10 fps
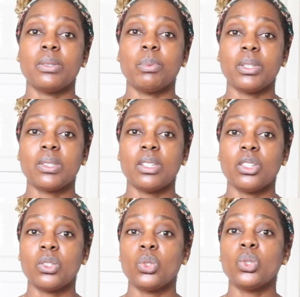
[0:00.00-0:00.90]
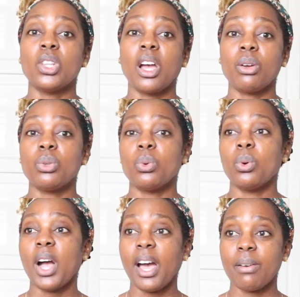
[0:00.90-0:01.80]
business, now you will
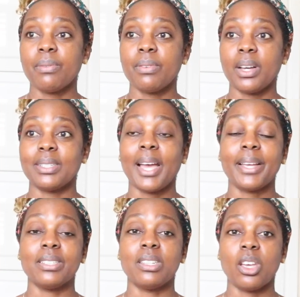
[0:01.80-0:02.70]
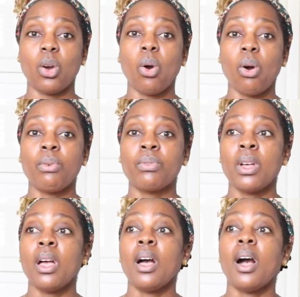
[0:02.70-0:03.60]
have an idea of
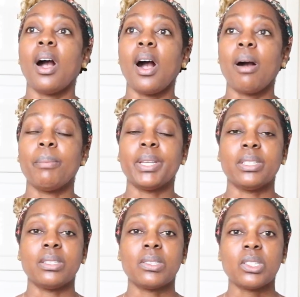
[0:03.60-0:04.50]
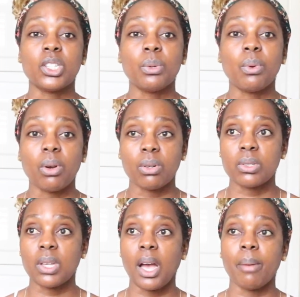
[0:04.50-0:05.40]
how many
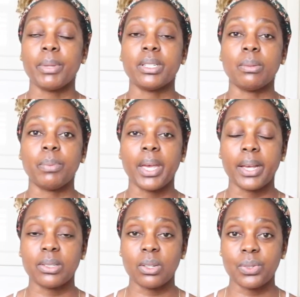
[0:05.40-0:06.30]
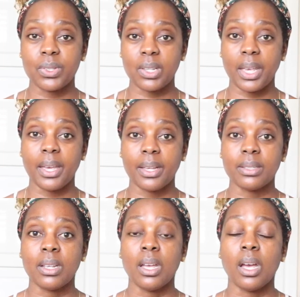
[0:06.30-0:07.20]
cereals, how many bags of
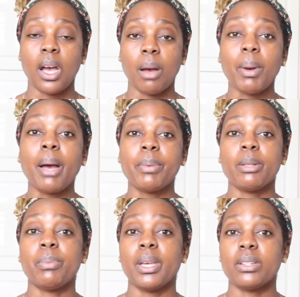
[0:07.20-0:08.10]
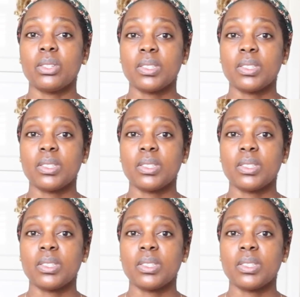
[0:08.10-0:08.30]
sand, how many bags of